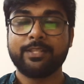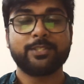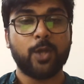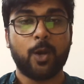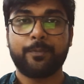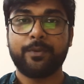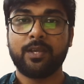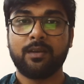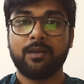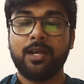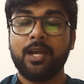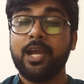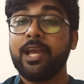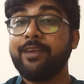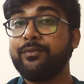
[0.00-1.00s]
stop here.
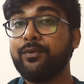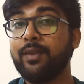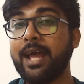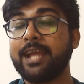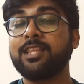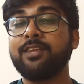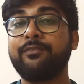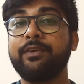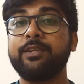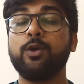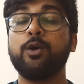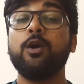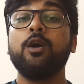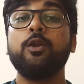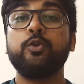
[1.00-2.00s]
If you like the video,